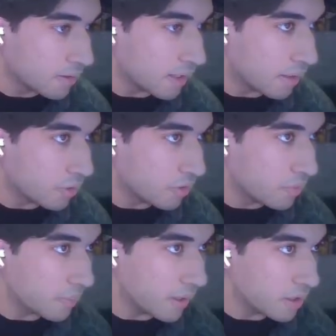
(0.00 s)
that would have
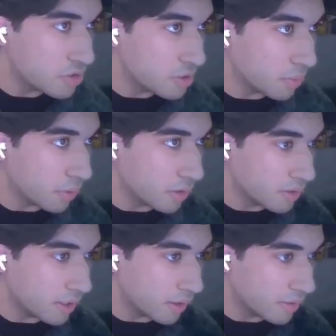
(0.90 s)
been my entry
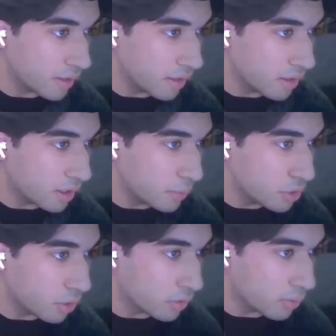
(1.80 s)
point down there. And we
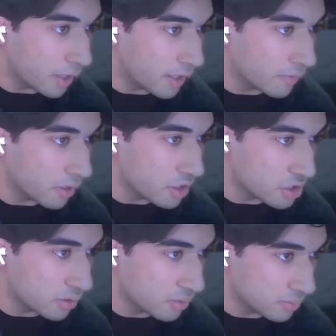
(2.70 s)
got the right
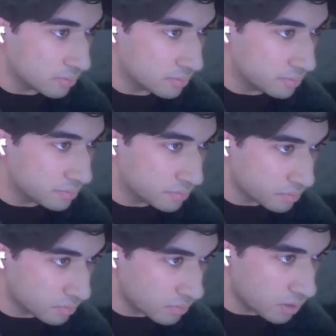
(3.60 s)
inversion
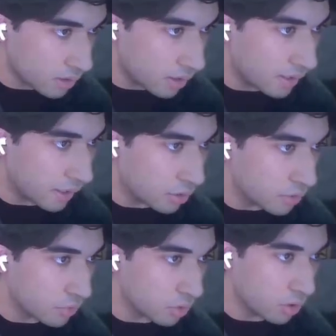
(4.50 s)
and I could
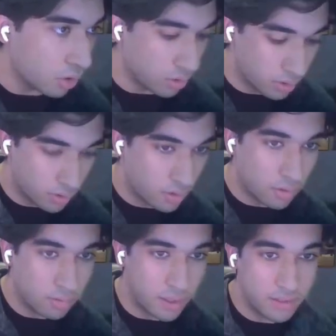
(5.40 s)
have gone long,
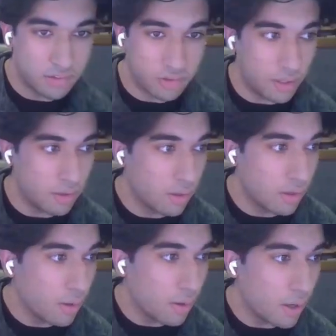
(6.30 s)
right? So then
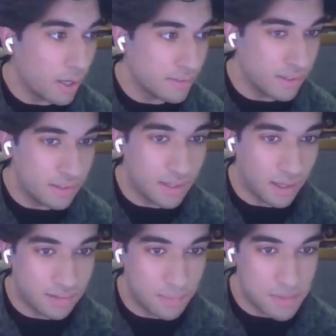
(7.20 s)
at the
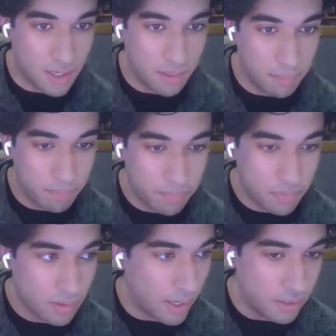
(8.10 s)
exact same time,
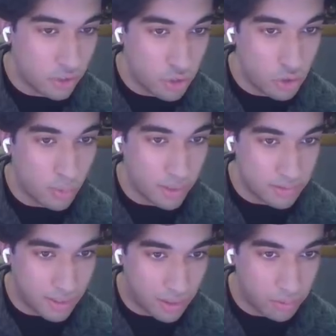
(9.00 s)
NQ
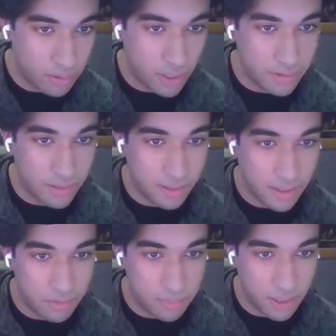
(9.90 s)
went down and then it
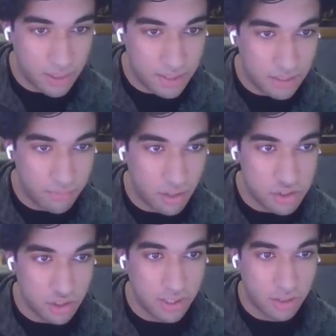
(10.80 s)
gave me a clean
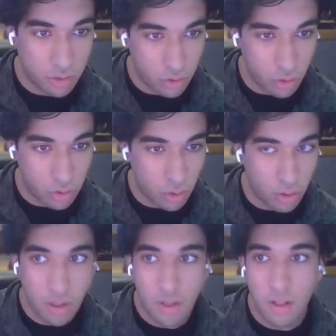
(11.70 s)
inversion and I could have gone
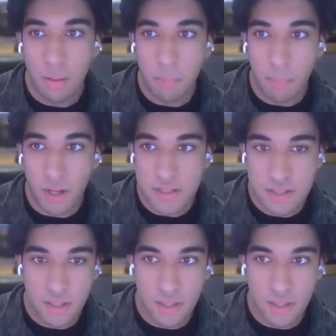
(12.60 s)
long. But